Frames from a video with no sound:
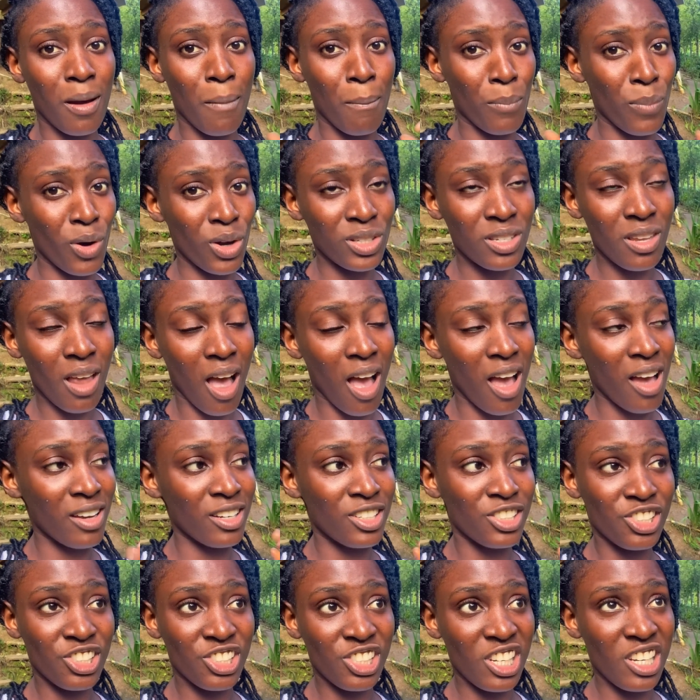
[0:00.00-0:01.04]
Butter,
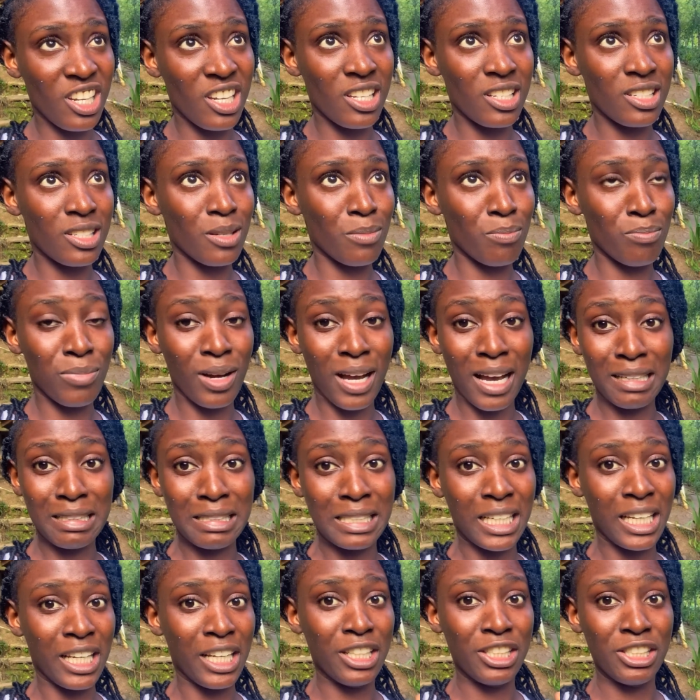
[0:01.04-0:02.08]
cheese,
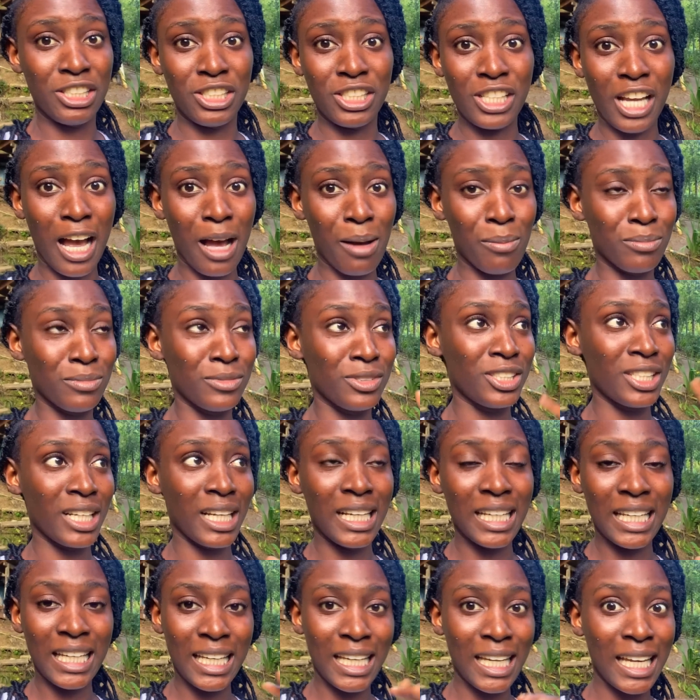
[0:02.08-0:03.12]
patty, jam,
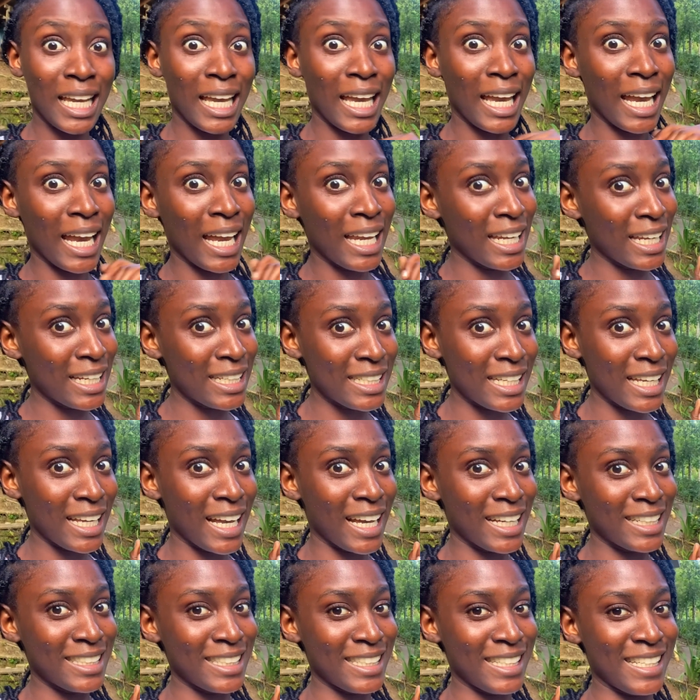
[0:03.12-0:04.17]
jelly, anything
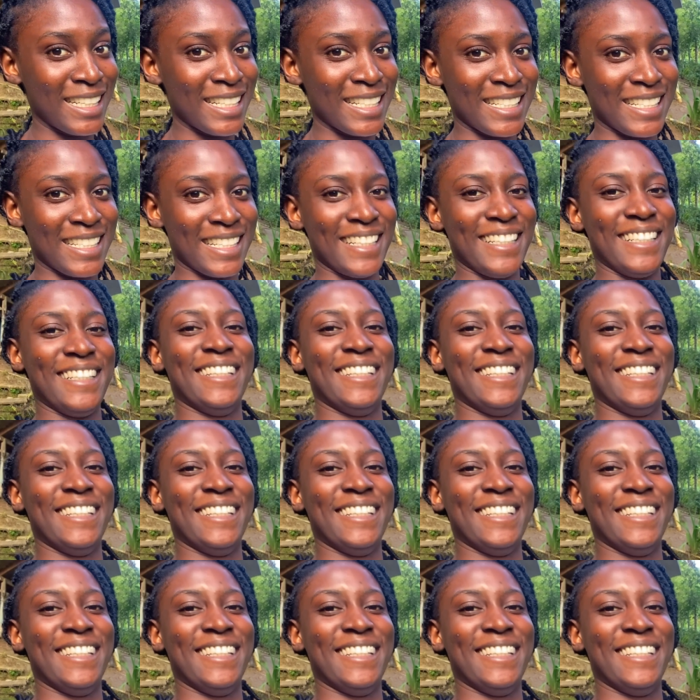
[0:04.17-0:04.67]
at ease.